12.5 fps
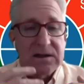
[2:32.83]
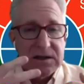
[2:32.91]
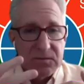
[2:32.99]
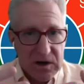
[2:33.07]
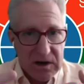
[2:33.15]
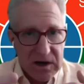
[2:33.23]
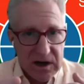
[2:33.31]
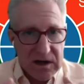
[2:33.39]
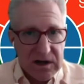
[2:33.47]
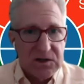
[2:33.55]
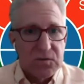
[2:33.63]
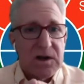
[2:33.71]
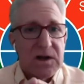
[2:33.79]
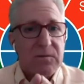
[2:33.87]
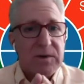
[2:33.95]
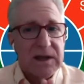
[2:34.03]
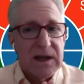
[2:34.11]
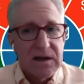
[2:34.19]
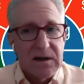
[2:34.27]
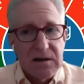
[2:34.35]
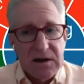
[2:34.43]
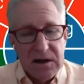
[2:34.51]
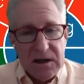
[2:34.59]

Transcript: some work on it as well, but then